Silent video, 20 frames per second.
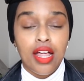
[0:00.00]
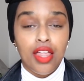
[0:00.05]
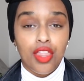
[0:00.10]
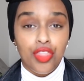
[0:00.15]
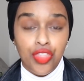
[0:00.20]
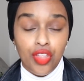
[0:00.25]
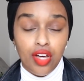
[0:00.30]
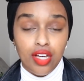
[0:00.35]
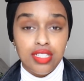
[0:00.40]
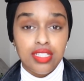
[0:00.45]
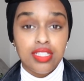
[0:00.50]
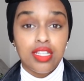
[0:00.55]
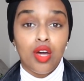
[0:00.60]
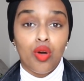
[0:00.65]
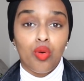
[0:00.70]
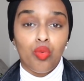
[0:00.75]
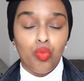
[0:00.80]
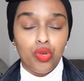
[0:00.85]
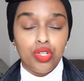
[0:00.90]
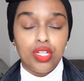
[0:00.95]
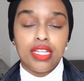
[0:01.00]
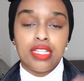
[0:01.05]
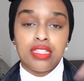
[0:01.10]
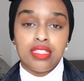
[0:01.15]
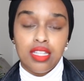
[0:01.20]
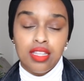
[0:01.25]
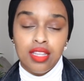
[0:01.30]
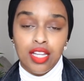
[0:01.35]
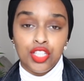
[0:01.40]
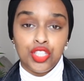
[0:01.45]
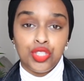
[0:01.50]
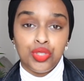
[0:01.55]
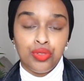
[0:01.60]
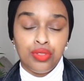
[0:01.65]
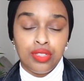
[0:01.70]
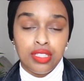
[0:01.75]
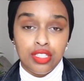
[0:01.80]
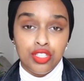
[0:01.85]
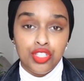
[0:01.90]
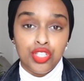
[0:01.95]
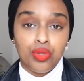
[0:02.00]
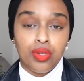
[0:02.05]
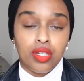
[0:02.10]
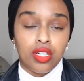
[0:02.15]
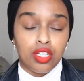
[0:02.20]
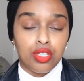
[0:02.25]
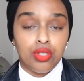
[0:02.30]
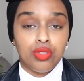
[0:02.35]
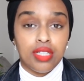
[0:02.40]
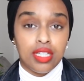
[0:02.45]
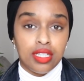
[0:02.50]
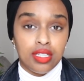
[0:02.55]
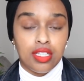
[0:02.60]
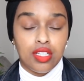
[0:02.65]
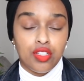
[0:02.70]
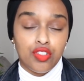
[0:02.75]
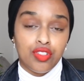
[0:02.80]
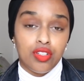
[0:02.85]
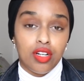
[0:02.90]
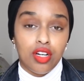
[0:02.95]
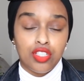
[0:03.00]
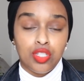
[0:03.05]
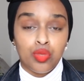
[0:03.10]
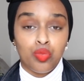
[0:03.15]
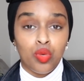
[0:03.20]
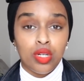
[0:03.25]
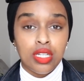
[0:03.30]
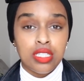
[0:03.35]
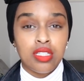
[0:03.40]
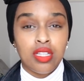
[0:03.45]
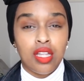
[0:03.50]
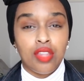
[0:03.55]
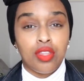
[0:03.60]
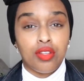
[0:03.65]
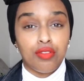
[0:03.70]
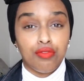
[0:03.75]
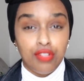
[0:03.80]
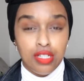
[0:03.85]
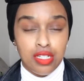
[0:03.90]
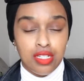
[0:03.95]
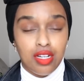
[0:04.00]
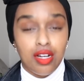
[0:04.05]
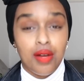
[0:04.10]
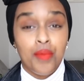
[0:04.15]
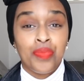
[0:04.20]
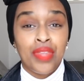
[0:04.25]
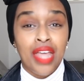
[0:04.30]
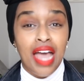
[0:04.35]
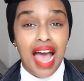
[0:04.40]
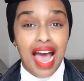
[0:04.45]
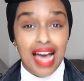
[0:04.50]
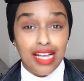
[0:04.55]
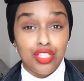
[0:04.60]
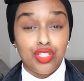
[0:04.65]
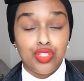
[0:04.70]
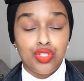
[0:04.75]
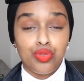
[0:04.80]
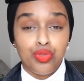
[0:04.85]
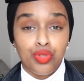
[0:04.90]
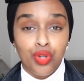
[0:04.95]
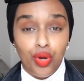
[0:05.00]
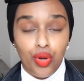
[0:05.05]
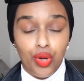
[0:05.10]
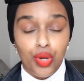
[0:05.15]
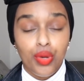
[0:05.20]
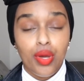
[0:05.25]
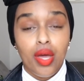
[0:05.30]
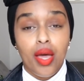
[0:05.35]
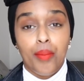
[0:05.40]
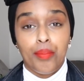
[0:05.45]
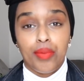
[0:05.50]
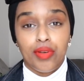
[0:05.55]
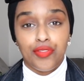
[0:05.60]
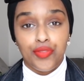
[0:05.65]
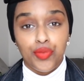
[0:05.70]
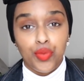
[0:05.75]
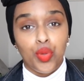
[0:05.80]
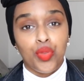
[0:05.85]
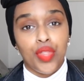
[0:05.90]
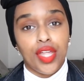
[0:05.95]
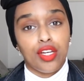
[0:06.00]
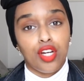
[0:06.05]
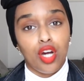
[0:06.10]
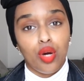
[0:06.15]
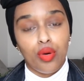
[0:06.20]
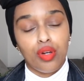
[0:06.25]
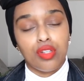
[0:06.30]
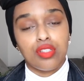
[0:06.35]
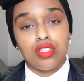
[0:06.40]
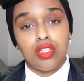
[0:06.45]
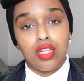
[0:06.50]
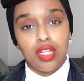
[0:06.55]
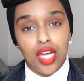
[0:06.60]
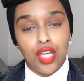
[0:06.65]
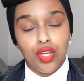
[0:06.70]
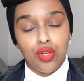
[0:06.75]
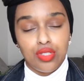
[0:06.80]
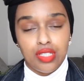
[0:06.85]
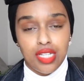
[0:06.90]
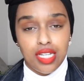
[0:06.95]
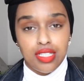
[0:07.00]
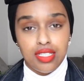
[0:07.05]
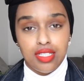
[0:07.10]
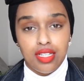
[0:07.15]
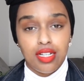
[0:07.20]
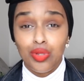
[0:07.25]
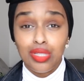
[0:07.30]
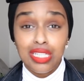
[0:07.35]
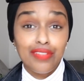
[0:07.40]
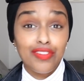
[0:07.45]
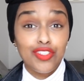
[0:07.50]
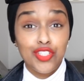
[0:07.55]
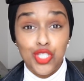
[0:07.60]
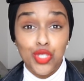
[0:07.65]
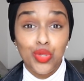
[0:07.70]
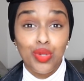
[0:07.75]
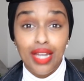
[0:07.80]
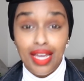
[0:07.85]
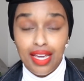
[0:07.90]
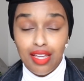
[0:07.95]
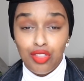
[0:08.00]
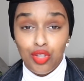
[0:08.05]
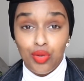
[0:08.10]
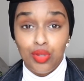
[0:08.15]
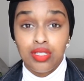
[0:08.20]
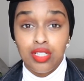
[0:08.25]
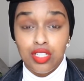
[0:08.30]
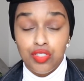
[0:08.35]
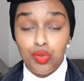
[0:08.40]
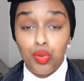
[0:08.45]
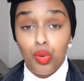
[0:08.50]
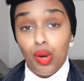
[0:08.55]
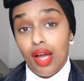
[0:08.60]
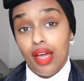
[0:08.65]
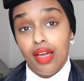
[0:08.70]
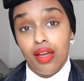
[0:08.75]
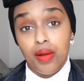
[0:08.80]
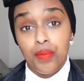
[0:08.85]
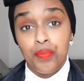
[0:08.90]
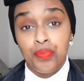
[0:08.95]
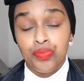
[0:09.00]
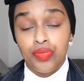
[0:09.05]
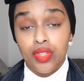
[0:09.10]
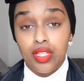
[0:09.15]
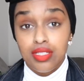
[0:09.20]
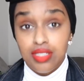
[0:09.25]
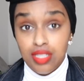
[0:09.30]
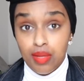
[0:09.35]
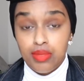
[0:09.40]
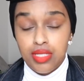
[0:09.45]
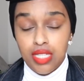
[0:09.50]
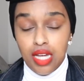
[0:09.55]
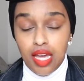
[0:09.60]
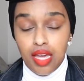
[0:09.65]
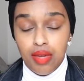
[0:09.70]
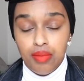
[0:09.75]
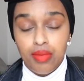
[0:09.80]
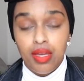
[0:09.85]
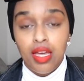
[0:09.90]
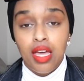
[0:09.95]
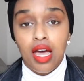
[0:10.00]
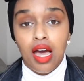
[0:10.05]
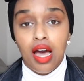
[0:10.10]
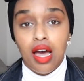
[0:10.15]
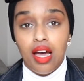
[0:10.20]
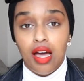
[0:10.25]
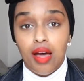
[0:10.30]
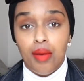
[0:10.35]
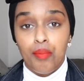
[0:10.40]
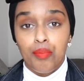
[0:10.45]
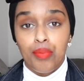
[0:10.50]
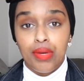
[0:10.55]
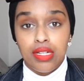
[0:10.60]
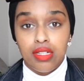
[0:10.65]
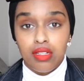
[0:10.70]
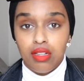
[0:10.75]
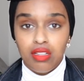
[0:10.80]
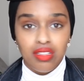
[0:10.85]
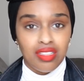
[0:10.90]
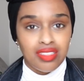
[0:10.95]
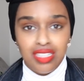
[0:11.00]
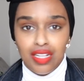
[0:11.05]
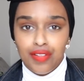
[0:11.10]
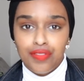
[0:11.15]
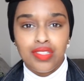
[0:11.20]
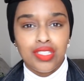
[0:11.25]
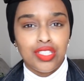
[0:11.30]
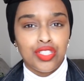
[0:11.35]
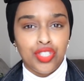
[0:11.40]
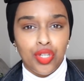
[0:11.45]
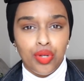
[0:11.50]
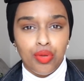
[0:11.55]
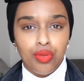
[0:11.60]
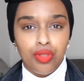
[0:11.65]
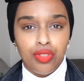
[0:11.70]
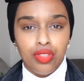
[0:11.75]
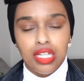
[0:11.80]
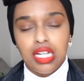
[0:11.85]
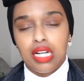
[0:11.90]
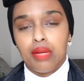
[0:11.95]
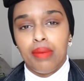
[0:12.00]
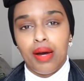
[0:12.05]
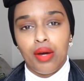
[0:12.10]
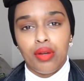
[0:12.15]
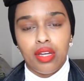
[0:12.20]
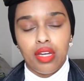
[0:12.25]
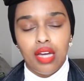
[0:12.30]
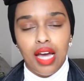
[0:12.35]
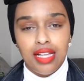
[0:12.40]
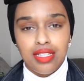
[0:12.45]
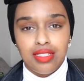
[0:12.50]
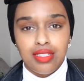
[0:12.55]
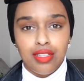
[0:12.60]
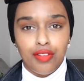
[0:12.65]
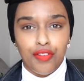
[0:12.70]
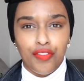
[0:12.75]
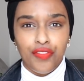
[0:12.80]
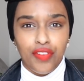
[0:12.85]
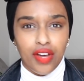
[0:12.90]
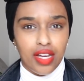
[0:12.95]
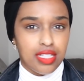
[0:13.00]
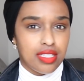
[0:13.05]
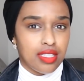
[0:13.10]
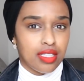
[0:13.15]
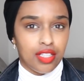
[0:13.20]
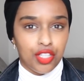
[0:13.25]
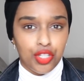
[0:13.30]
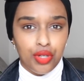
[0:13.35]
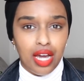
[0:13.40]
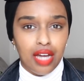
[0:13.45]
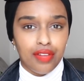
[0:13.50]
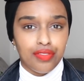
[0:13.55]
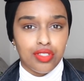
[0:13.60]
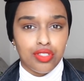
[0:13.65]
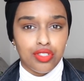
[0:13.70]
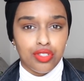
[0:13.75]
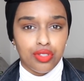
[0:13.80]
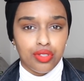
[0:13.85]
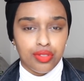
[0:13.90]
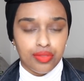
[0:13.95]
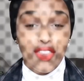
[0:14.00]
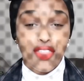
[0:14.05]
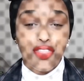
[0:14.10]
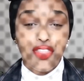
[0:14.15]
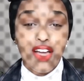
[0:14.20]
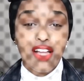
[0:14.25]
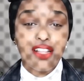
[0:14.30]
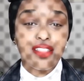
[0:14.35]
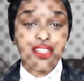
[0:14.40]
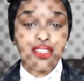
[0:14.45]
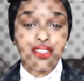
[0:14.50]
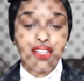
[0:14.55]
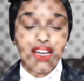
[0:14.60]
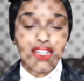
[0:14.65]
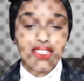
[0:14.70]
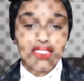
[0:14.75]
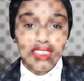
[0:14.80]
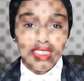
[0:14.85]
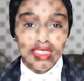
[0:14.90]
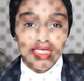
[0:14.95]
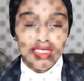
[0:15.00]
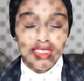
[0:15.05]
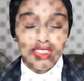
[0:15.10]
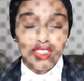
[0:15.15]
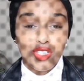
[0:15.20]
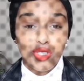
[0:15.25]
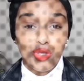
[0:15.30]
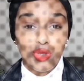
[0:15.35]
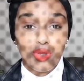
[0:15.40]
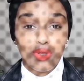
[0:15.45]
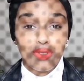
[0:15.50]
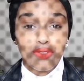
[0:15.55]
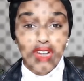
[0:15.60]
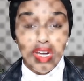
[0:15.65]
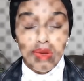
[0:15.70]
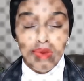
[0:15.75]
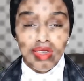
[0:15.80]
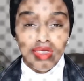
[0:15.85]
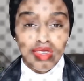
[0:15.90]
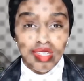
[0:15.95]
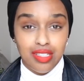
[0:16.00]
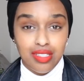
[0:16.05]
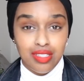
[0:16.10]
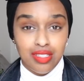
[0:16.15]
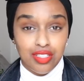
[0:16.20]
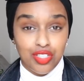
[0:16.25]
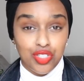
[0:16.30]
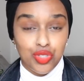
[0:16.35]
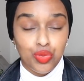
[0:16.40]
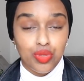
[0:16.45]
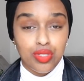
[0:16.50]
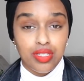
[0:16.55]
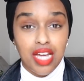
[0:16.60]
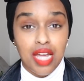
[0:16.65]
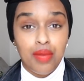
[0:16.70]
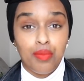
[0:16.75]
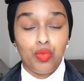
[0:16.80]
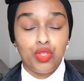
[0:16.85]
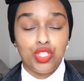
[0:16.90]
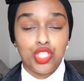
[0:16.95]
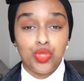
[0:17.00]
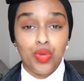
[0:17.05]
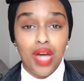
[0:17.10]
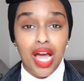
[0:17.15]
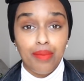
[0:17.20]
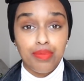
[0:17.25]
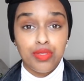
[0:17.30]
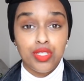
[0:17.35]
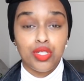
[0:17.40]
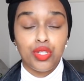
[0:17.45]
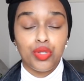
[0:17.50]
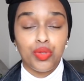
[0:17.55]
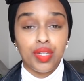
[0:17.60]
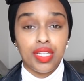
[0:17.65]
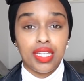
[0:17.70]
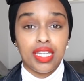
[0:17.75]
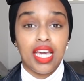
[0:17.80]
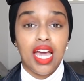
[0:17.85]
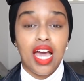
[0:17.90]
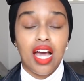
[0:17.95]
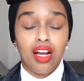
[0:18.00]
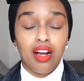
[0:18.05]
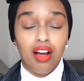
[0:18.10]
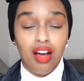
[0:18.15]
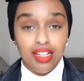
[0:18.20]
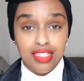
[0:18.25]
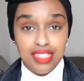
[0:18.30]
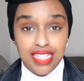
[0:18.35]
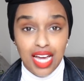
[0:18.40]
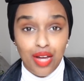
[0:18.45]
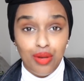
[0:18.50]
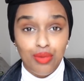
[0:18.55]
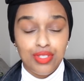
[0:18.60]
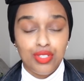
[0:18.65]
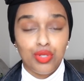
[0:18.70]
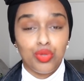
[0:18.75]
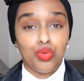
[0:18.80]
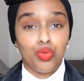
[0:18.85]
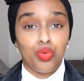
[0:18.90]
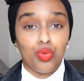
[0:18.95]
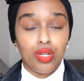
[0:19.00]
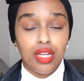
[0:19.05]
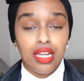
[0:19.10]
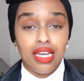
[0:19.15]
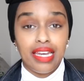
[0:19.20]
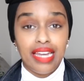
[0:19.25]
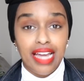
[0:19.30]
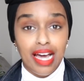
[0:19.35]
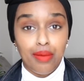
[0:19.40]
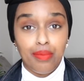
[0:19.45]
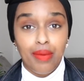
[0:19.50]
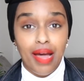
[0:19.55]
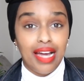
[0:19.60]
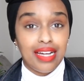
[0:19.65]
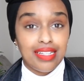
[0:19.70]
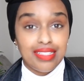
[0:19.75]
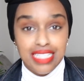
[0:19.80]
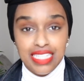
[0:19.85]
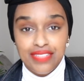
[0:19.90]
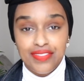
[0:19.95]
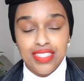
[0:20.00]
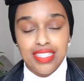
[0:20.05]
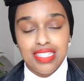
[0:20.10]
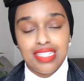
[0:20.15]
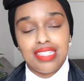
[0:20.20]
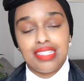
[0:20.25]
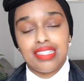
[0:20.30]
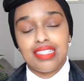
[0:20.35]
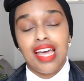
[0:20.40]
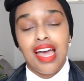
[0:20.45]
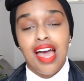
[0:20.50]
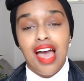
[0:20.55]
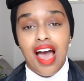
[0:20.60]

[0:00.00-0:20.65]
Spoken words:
Thus, what is it that you need to include in the introduction? What is it that the reader has to know before they go on to look at your data? Don't leave it too late though, it does require some time, but definitely don't think about it as the first thing that you have to do. The third thing that I did to write my thesis in a short time was to absolutely cut out all lab activities.